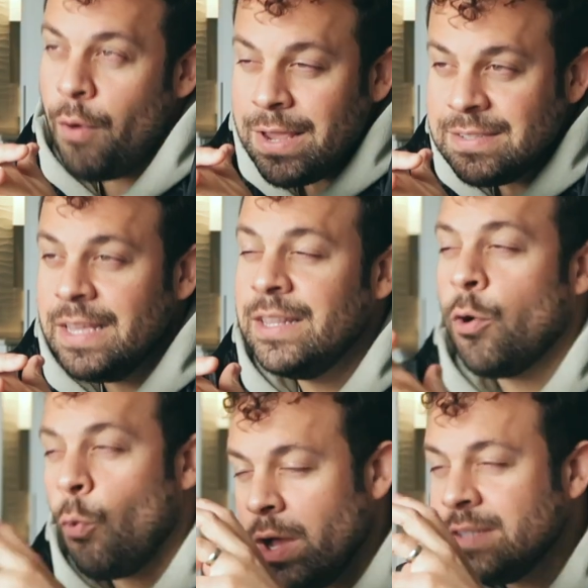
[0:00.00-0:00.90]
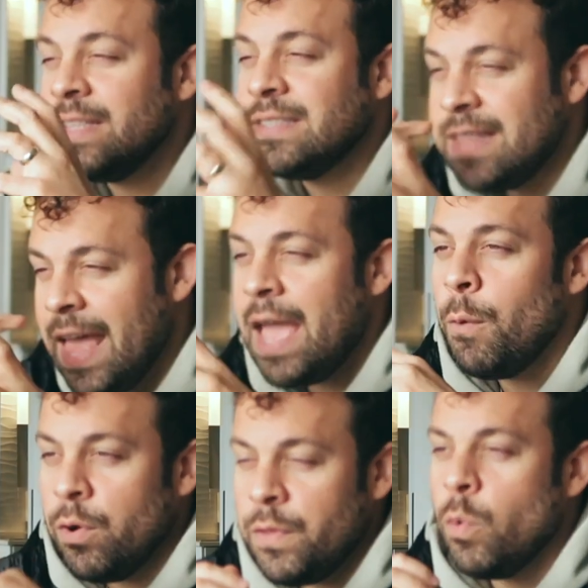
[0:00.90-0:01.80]
Brexit, there was this thing
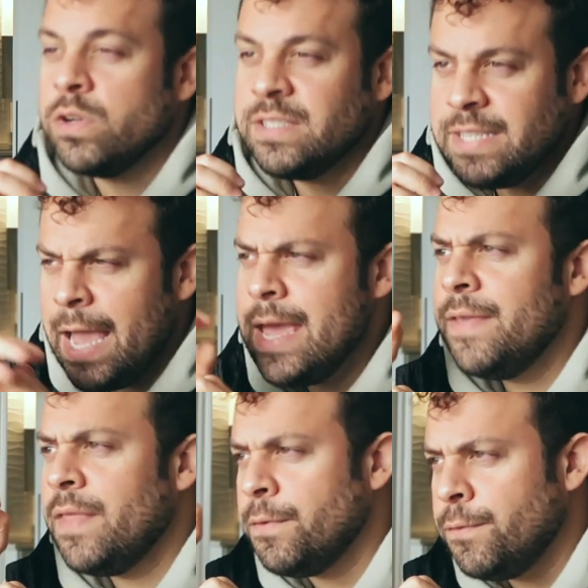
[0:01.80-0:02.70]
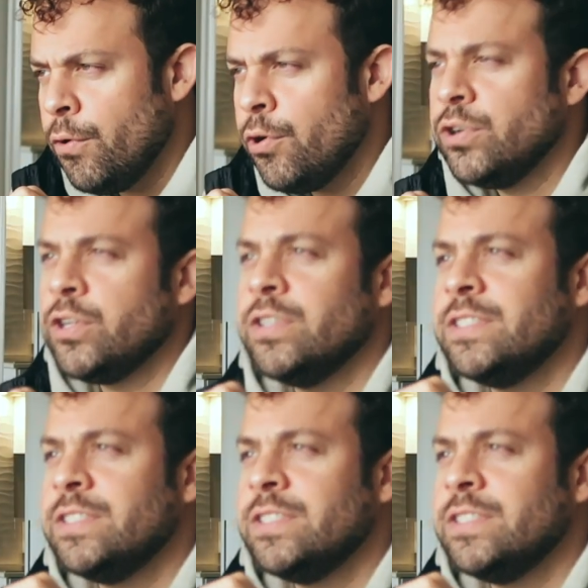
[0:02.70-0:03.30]
where they were saying that foreigners are